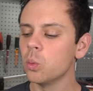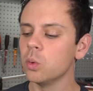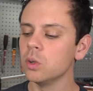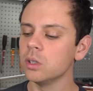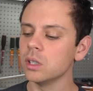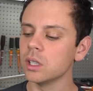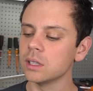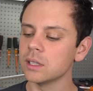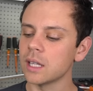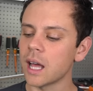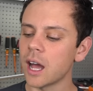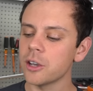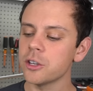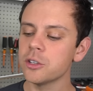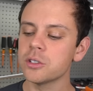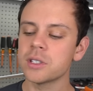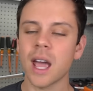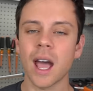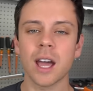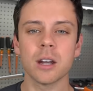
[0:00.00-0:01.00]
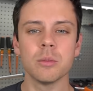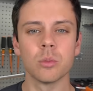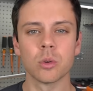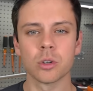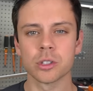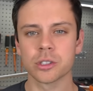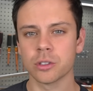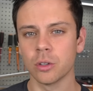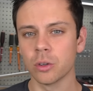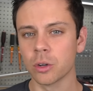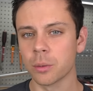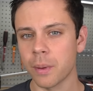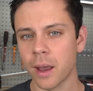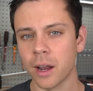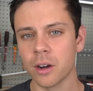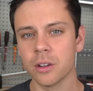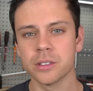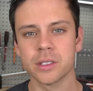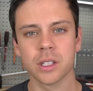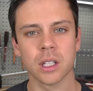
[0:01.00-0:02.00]
will allow you to add more solar
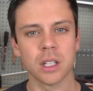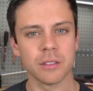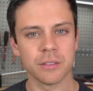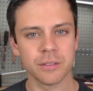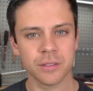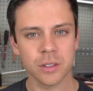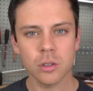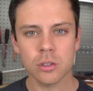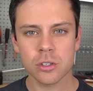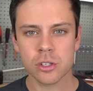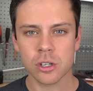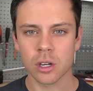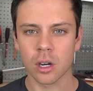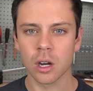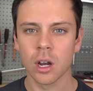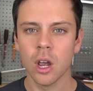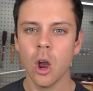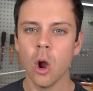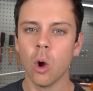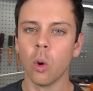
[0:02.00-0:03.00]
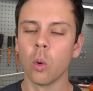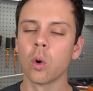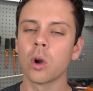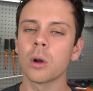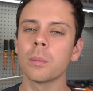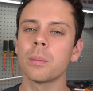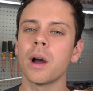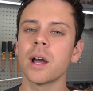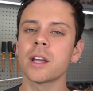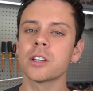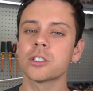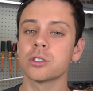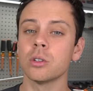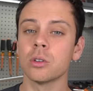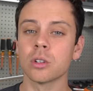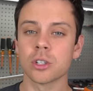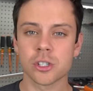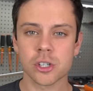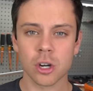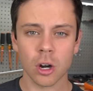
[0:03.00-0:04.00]
panels in the future, or buying
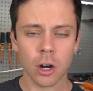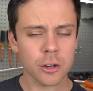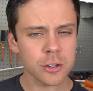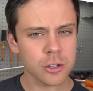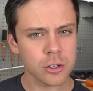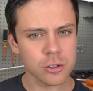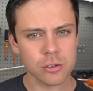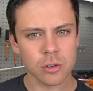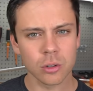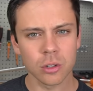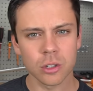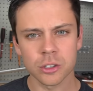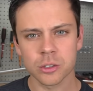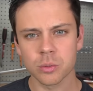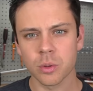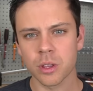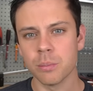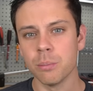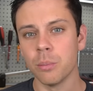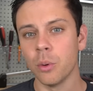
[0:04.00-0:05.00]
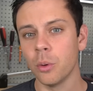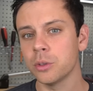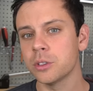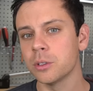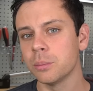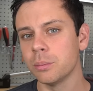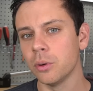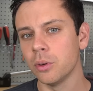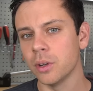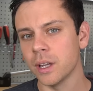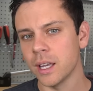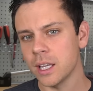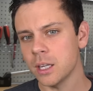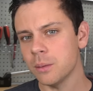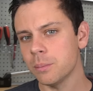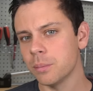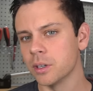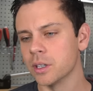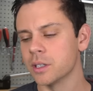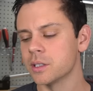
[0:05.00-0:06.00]
solar charge controllers with multiple
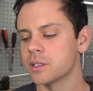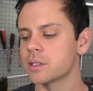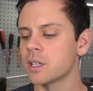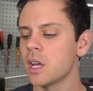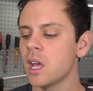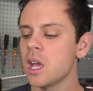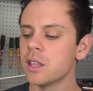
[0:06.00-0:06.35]
inputs.